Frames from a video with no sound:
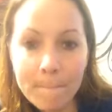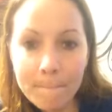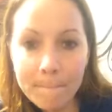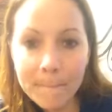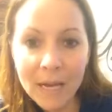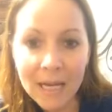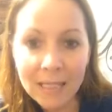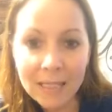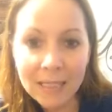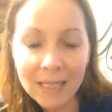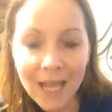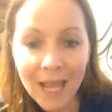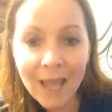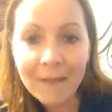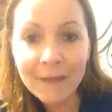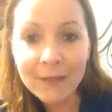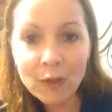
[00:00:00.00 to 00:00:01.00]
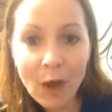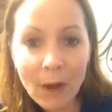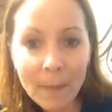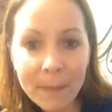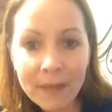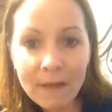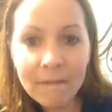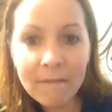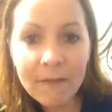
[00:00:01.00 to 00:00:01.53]
But the
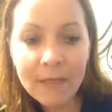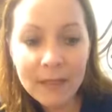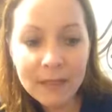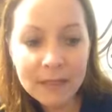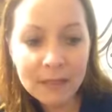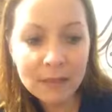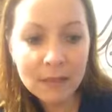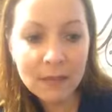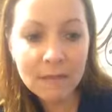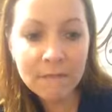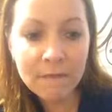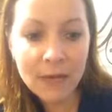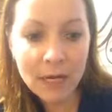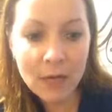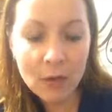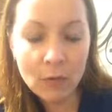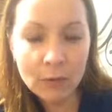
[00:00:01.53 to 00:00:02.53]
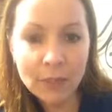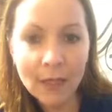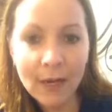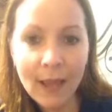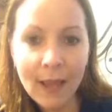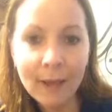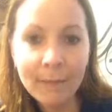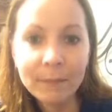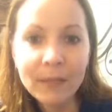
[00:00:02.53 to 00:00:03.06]
topic of this video
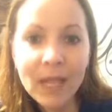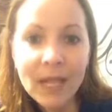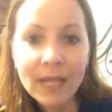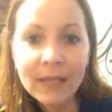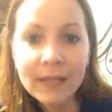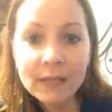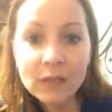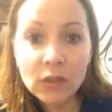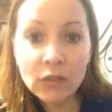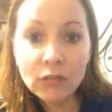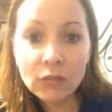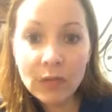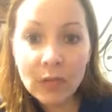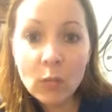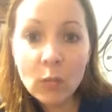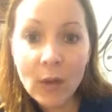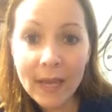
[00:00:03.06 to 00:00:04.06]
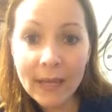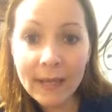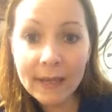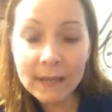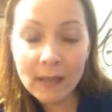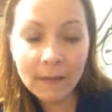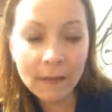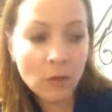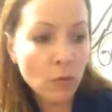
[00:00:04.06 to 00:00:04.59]
today is 3
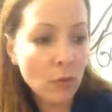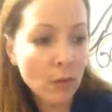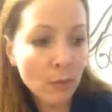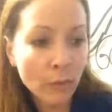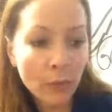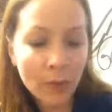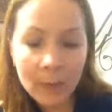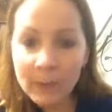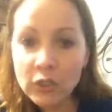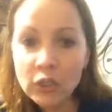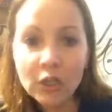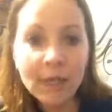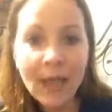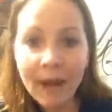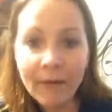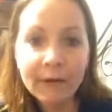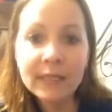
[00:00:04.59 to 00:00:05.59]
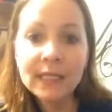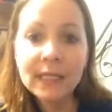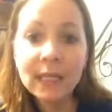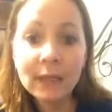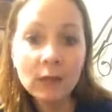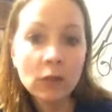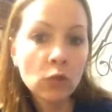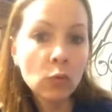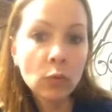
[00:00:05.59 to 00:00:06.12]
ways that you can pretty much guarantee
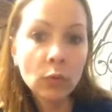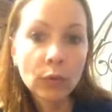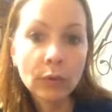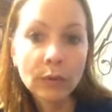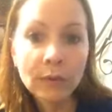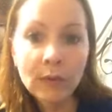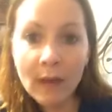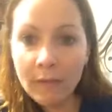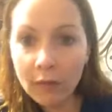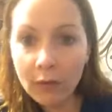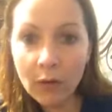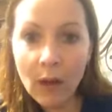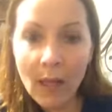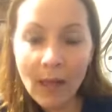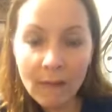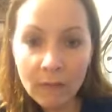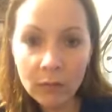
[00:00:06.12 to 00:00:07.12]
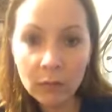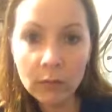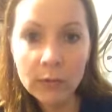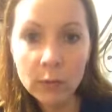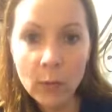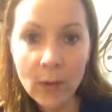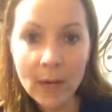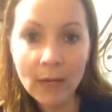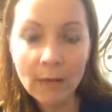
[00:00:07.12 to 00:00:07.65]
that you will never, ever
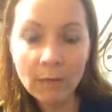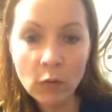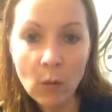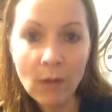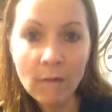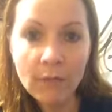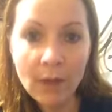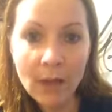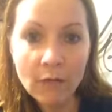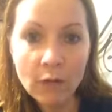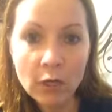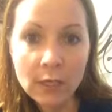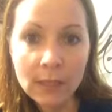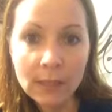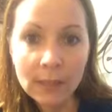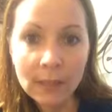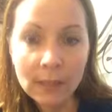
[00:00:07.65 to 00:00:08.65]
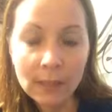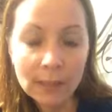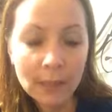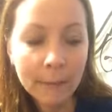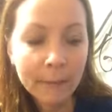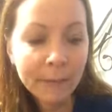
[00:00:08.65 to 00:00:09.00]
lose weight if you have thyroid disease.